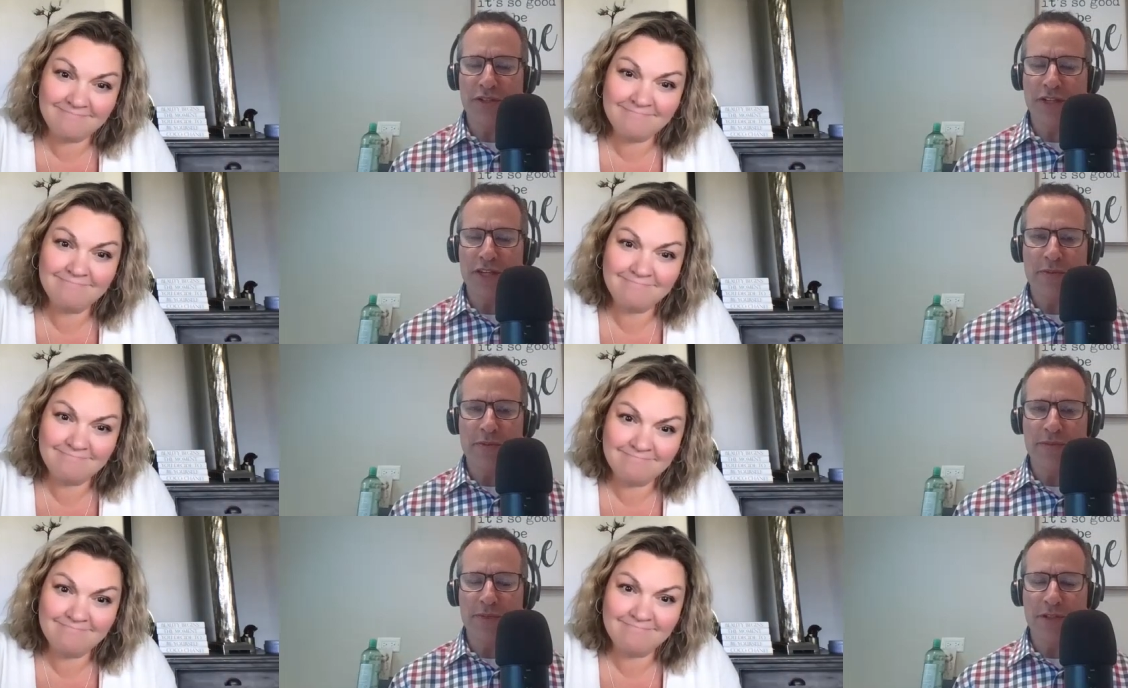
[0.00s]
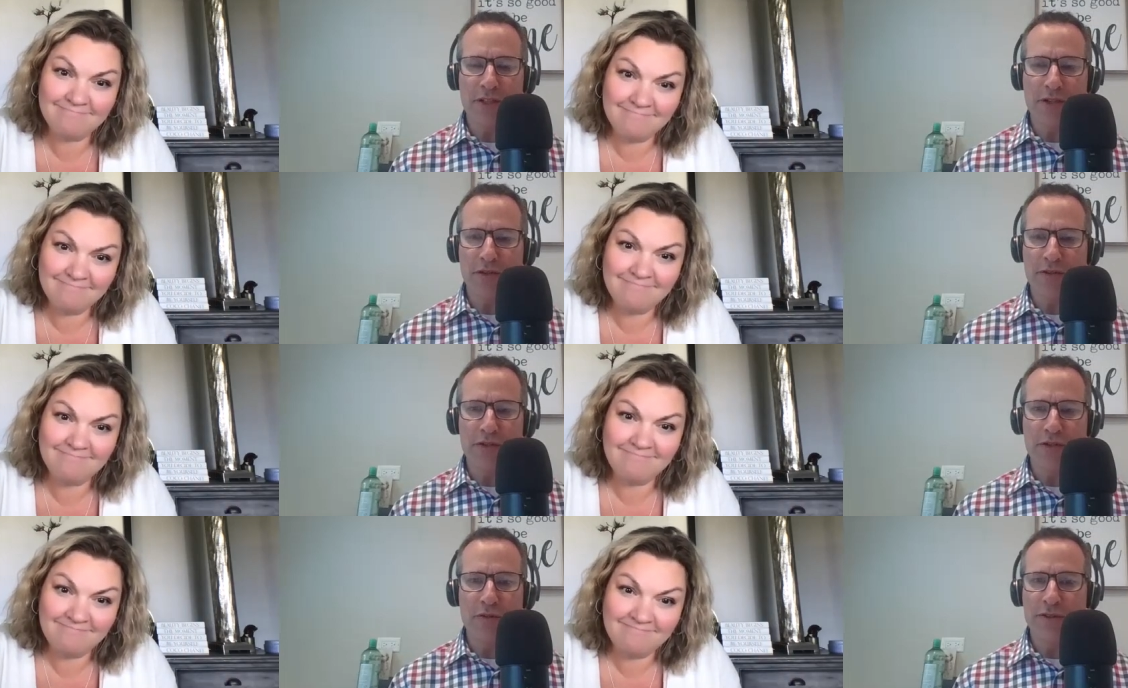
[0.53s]
Speaker 1: that they you know
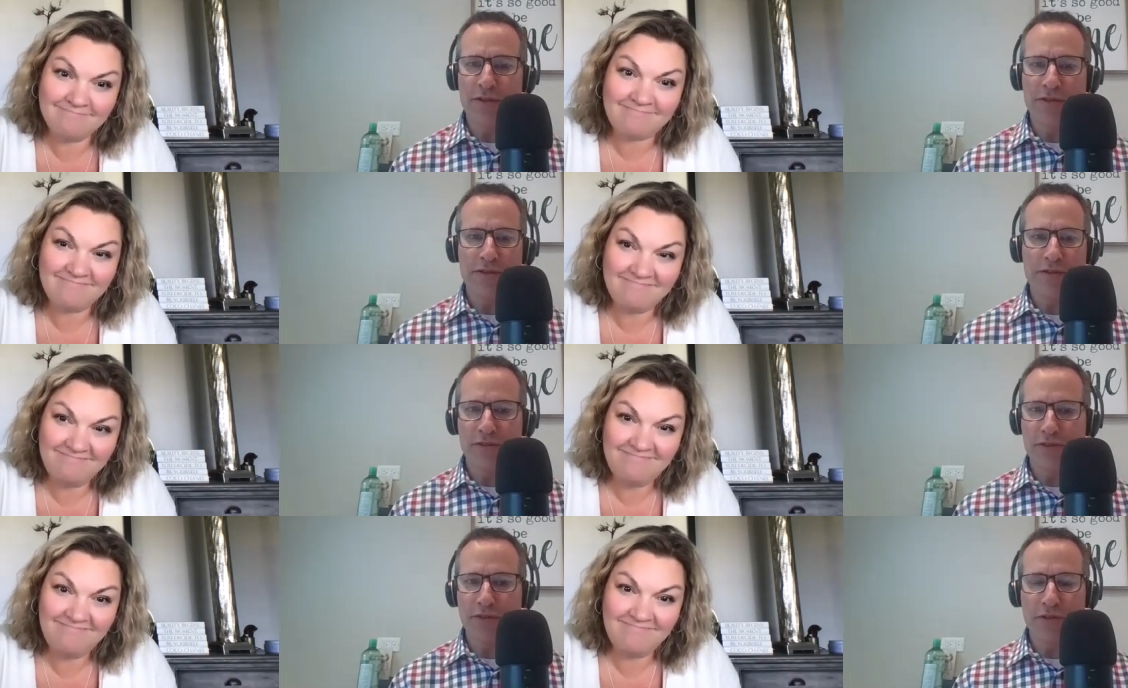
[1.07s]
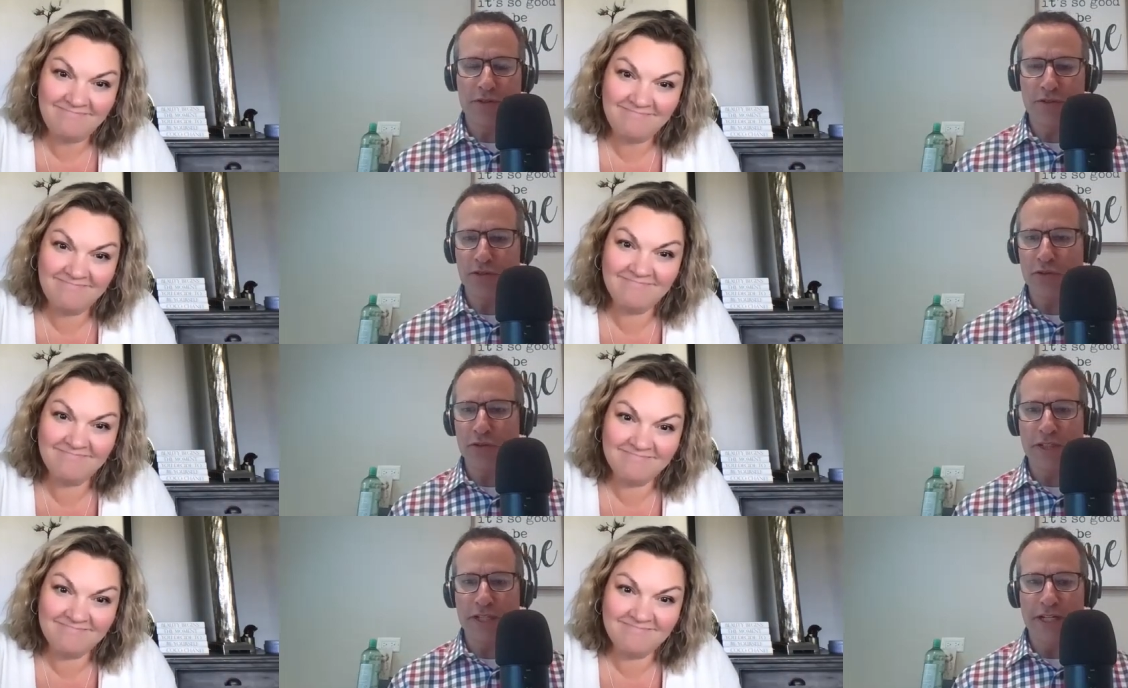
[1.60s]
you would go to
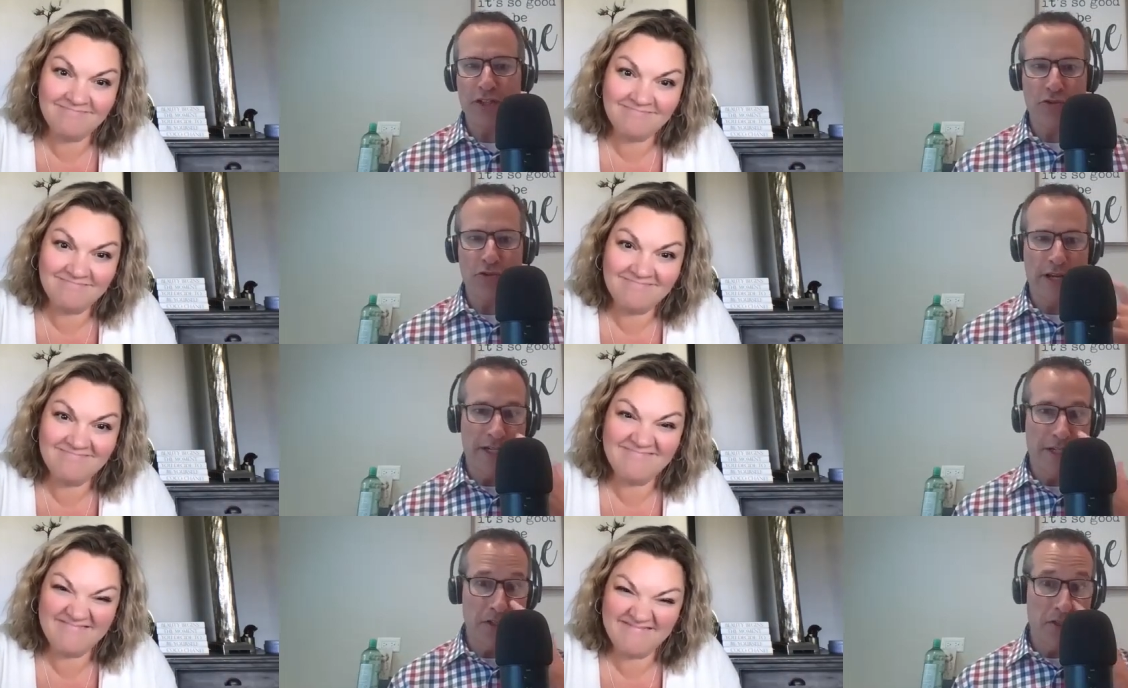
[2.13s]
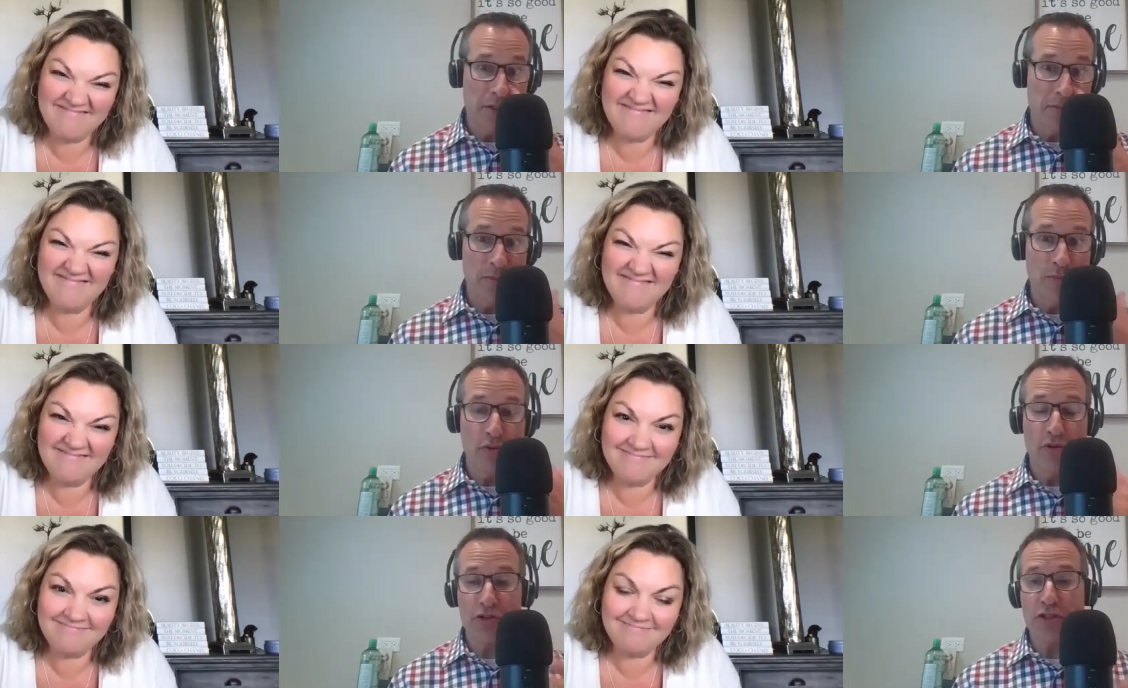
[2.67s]
school to get trained, and some
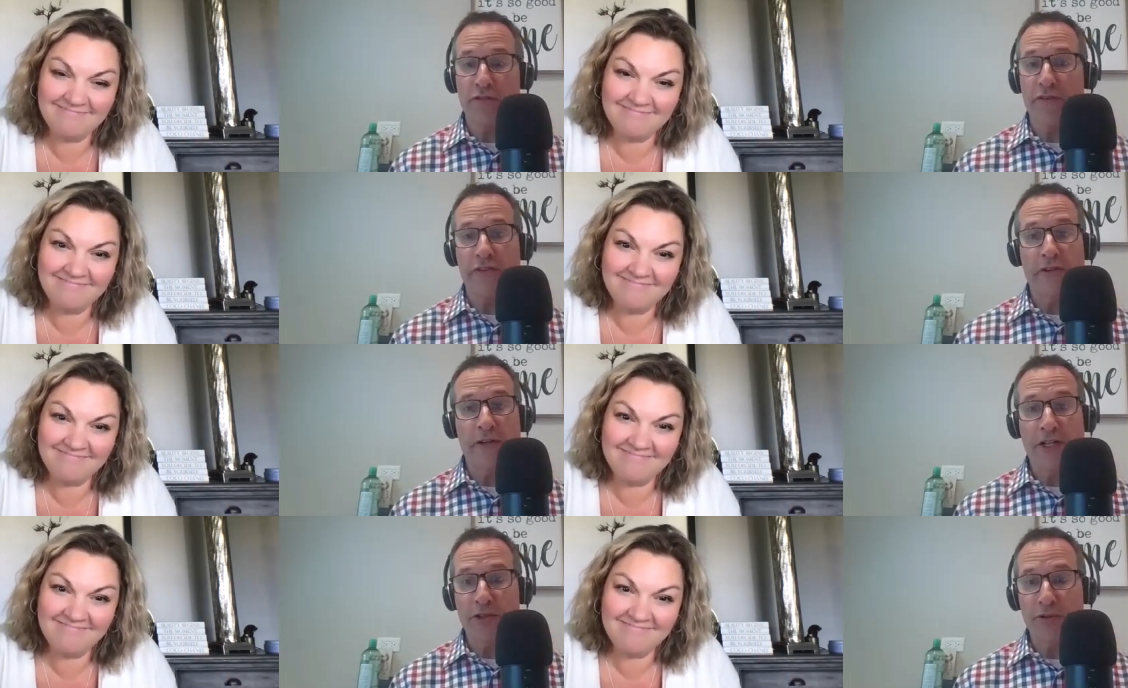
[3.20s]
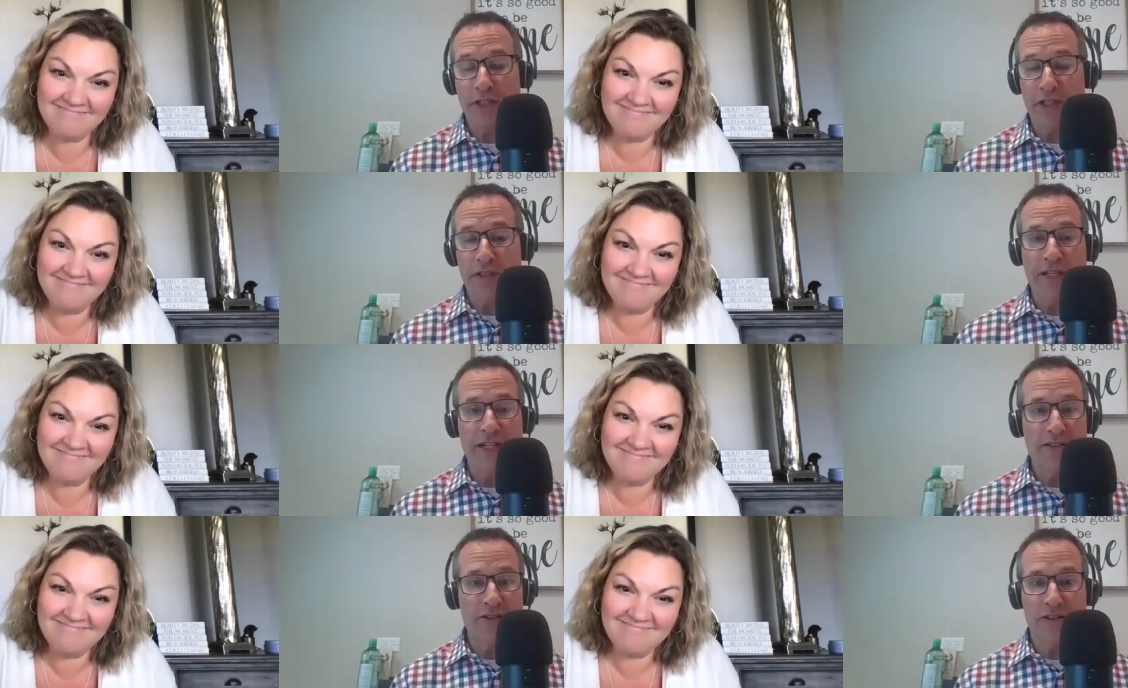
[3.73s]
proportion of every graduating
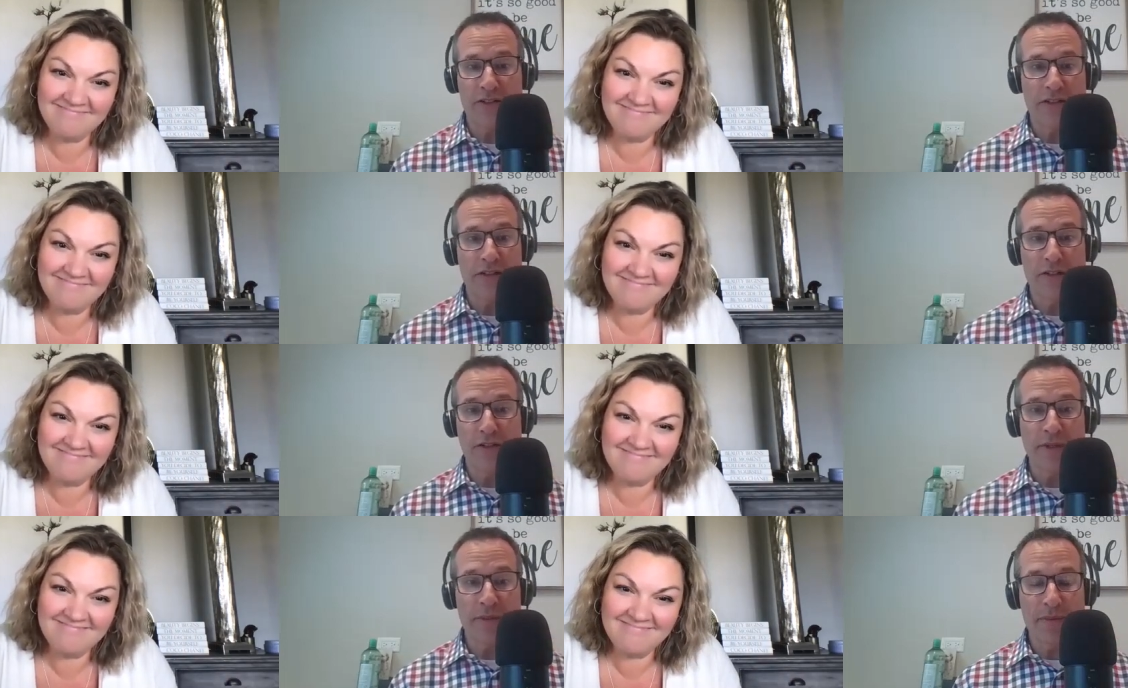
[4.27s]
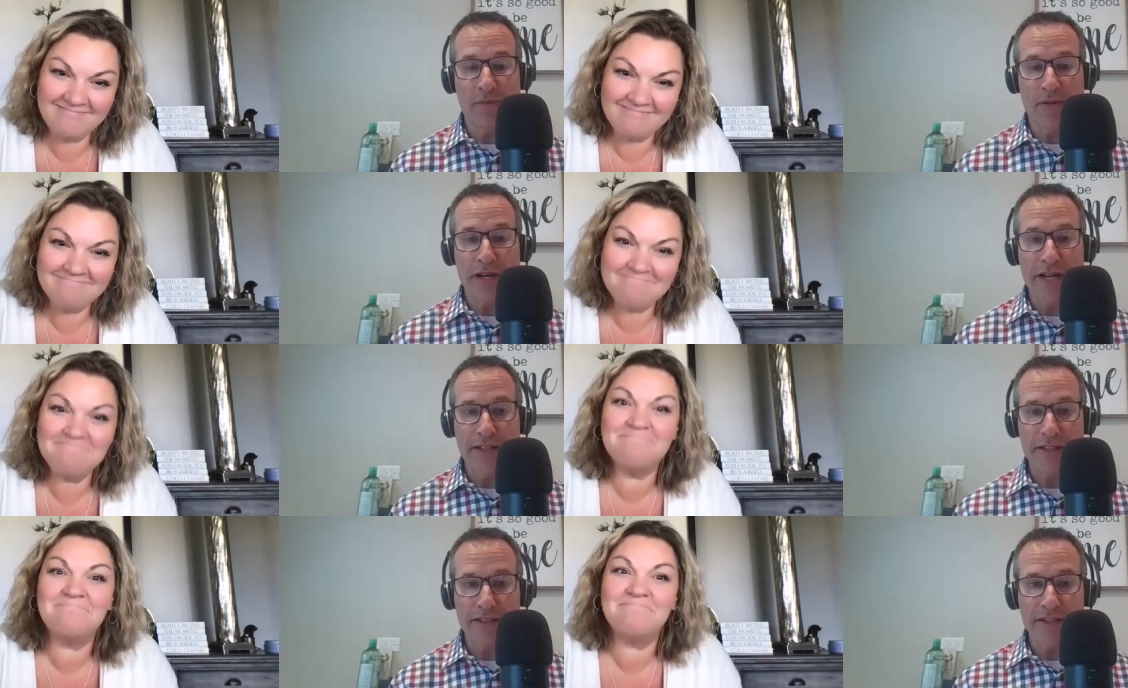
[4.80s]
class is going to go open up a
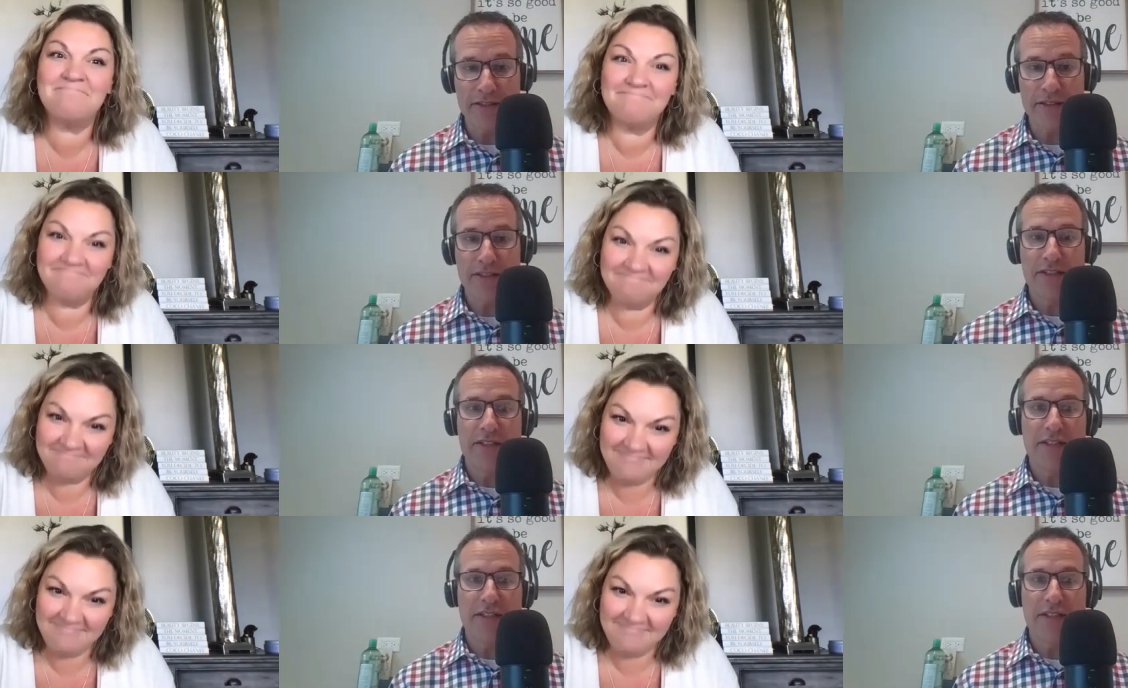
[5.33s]
practice.